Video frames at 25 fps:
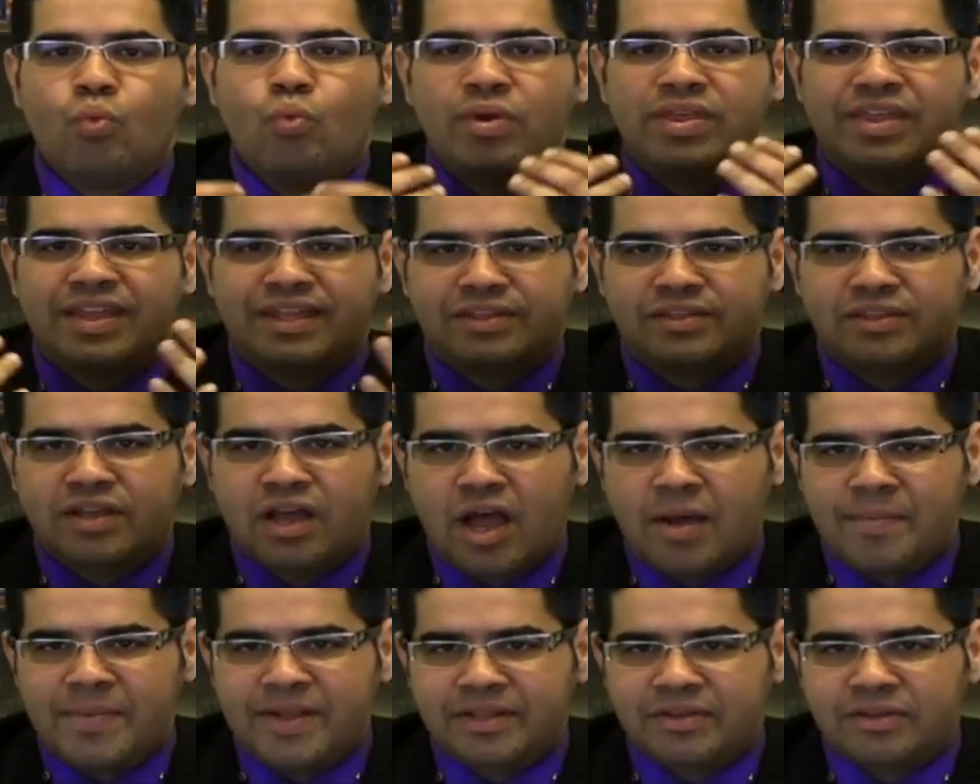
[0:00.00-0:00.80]
With a
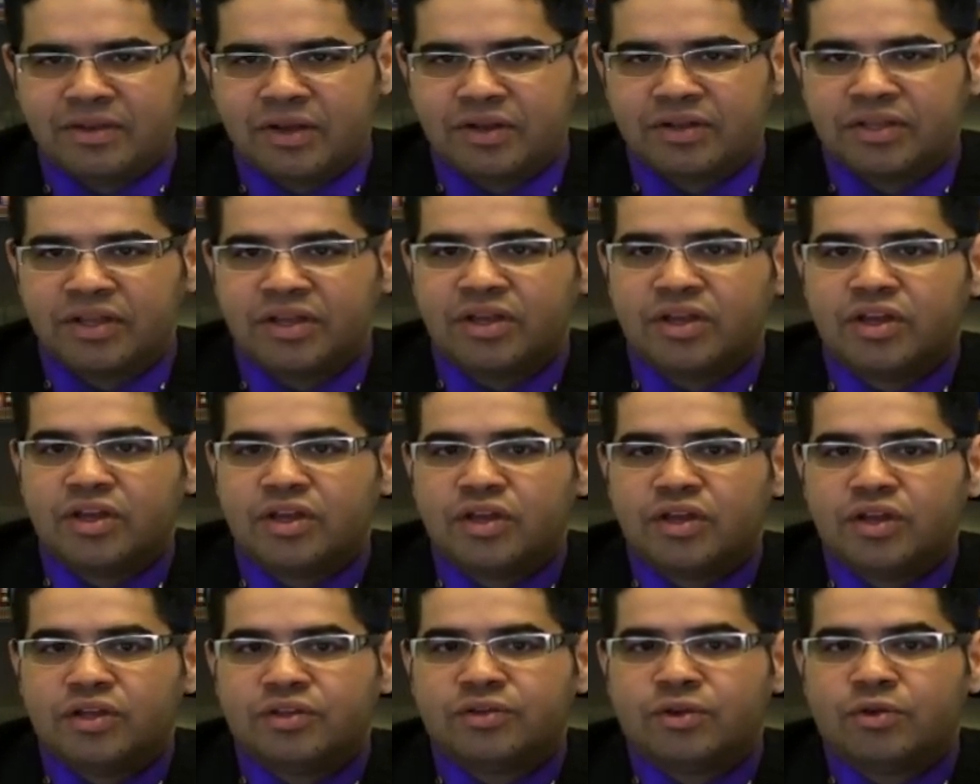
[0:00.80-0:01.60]
tummy tuck,
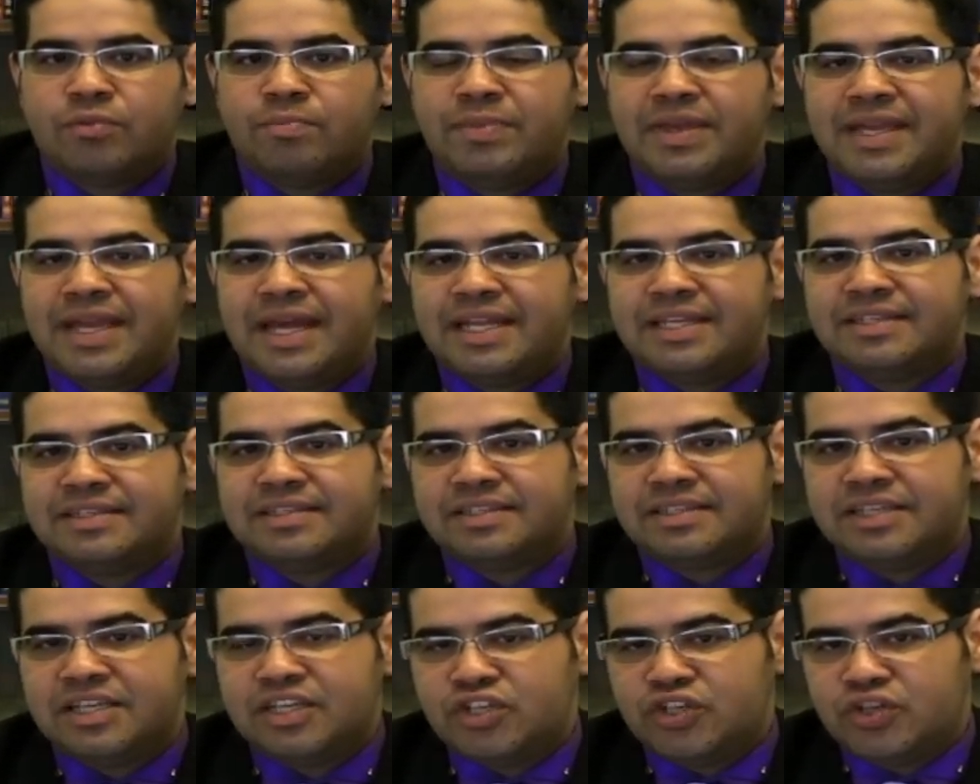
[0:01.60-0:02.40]
there will be an
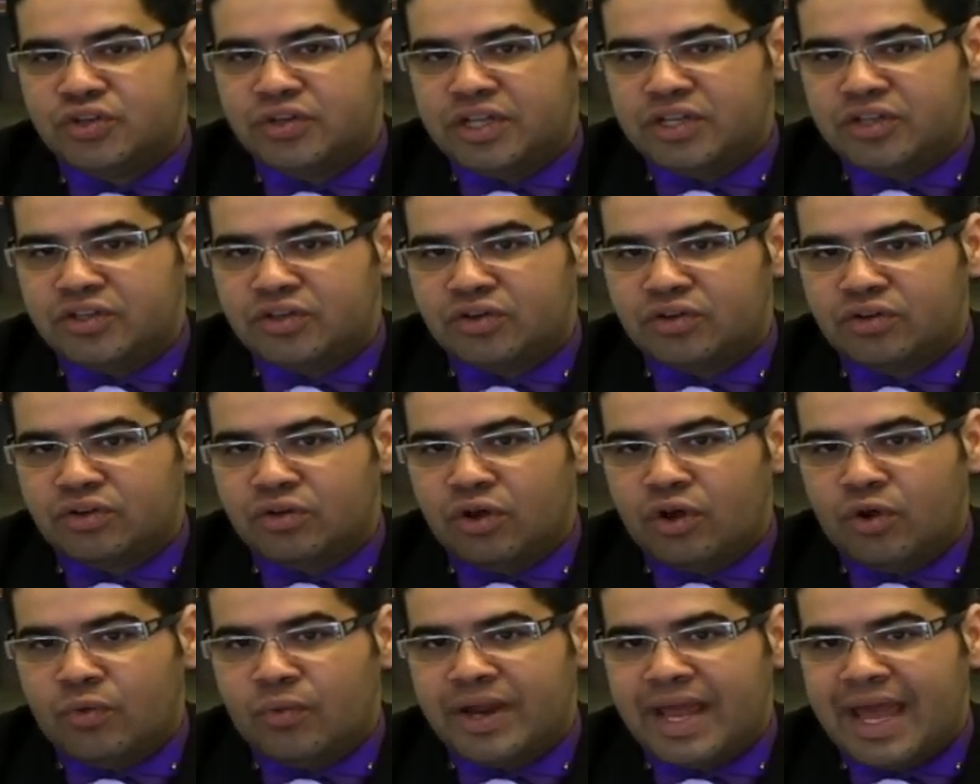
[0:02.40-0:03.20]
incision in your
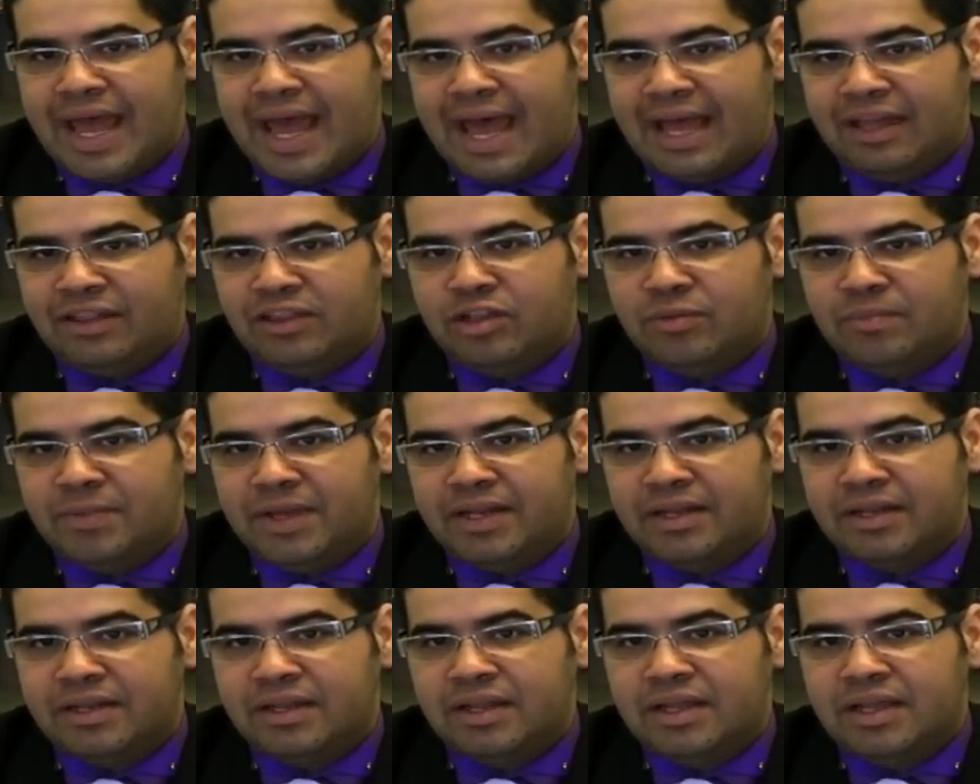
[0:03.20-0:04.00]
lower
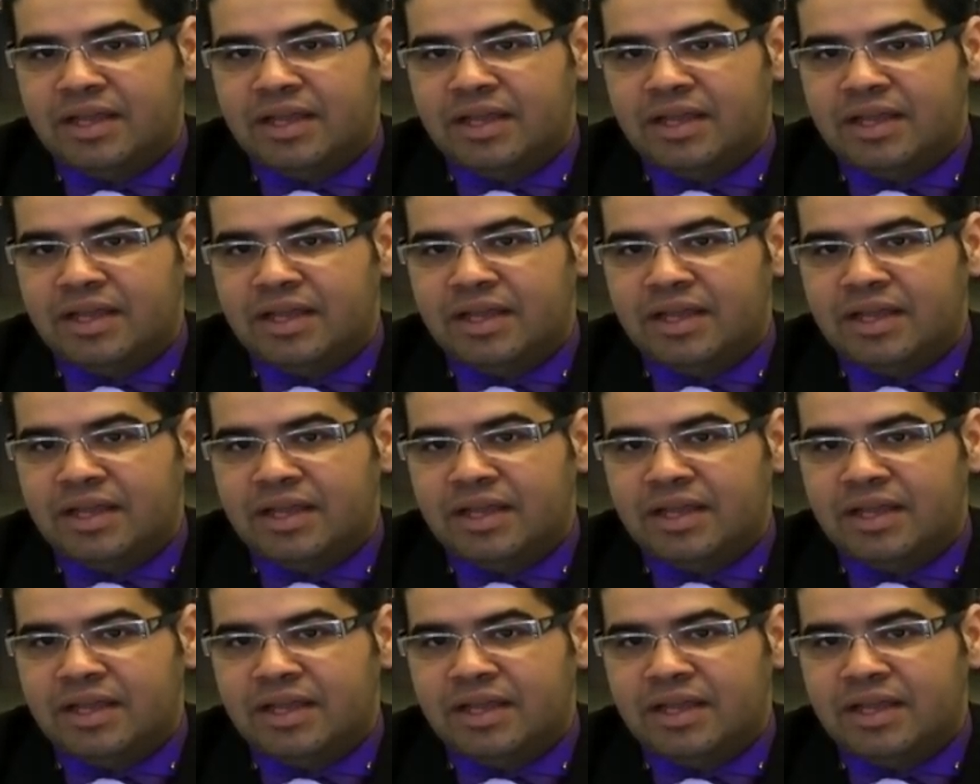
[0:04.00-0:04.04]
abdomen,